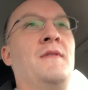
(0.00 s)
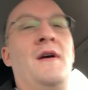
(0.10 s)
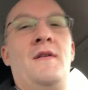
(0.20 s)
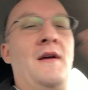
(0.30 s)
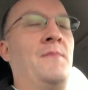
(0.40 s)

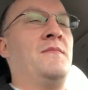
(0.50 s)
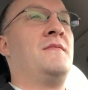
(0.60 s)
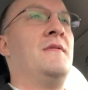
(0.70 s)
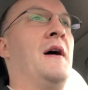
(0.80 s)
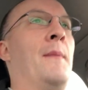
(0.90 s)

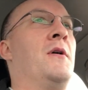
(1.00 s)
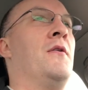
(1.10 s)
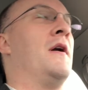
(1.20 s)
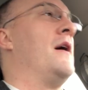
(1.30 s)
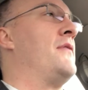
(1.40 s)
I'm
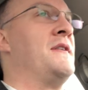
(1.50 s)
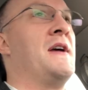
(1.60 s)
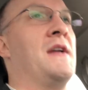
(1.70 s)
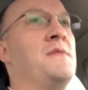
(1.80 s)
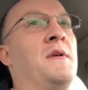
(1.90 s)
going off on a
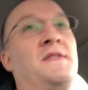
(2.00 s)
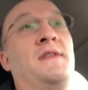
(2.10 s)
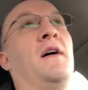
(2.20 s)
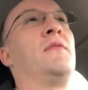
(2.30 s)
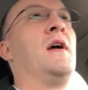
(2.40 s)
tangent
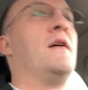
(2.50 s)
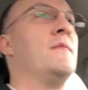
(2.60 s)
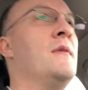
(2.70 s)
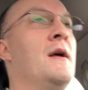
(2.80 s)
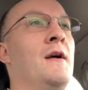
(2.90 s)
myself now.
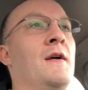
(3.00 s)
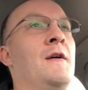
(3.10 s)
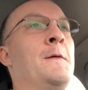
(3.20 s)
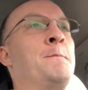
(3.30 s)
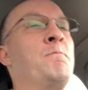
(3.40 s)

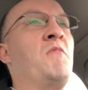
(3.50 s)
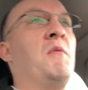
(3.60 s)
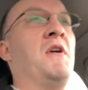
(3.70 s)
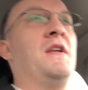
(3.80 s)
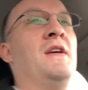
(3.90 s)

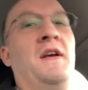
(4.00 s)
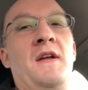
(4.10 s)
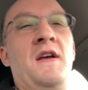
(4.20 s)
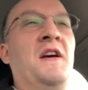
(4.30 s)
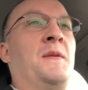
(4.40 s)
But you
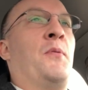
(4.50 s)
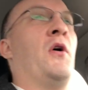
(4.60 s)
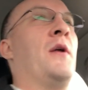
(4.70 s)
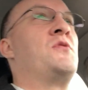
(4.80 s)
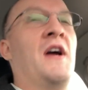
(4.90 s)
get the
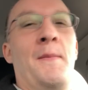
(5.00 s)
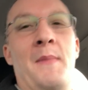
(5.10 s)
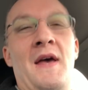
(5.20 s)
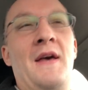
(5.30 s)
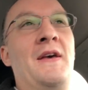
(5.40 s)
point I'm trying to
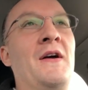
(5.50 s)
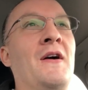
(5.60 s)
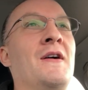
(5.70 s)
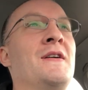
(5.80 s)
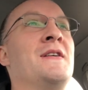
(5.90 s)
make
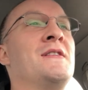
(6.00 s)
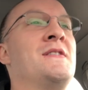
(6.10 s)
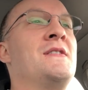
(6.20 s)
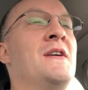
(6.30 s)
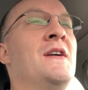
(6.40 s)
here,
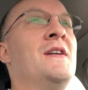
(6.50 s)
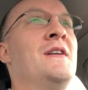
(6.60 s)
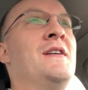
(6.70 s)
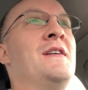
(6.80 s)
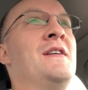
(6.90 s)
is
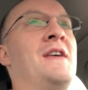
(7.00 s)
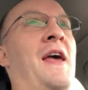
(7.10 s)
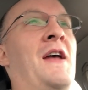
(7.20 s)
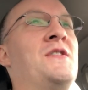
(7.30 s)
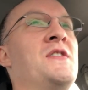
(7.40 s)
you
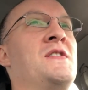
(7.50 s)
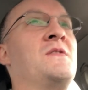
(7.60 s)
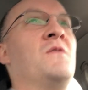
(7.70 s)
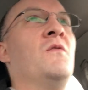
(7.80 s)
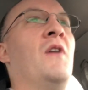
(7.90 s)
can't just
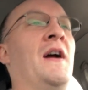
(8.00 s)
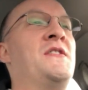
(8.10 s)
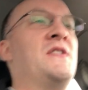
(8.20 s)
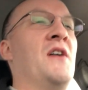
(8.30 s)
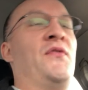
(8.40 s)
write
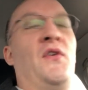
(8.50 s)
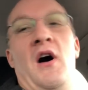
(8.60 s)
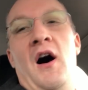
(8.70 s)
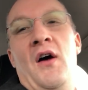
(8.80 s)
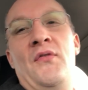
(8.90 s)
stuff
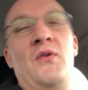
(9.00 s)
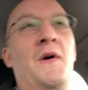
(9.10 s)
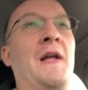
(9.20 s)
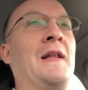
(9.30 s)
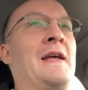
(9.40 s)
off
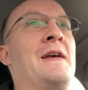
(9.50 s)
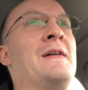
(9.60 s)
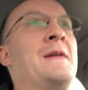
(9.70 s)
quickly.